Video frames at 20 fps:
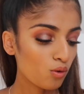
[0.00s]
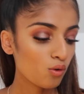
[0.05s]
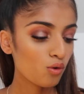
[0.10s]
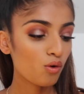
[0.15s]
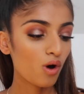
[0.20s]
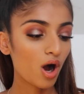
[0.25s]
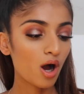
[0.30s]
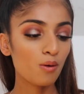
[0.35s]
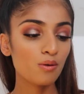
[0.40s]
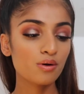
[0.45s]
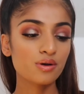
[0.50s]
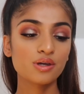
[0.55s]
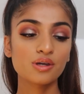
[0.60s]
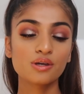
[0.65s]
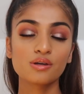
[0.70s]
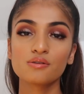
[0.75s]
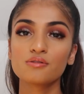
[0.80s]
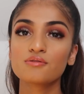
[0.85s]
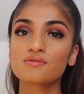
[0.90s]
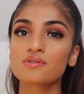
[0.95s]
Or I will
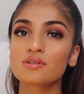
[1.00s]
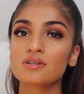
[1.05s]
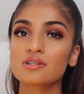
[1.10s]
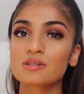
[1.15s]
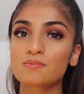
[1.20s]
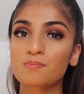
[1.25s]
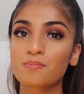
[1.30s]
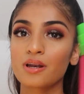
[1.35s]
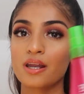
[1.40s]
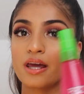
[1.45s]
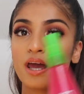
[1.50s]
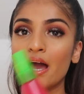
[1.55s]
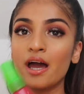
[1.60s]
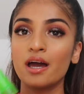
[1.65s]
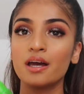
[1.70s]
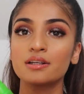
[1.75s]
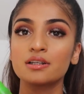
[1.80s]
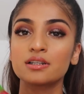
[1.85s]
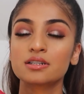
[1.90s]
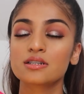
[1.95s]
use this split
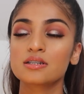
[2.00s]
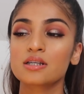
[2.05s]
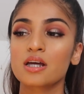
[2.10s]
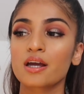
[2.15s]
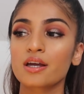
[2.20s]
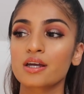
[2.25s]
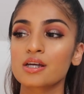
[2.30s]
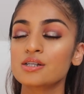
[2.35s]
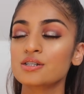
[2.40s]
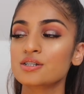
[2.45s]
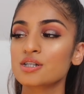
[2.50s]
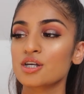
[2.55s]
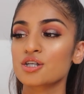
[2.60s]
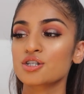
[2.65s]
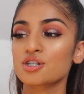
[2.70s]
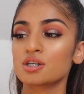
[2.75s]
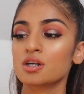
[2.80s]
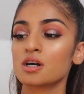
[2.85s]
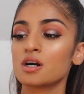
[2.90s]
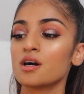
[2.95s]
end
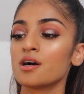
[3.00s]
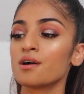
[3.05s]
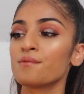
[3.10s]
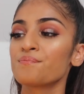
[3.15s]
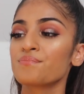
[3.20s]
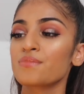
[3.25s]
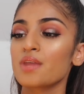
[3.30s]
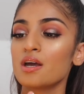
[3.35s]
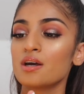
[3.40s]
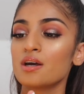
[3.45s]
conditioner.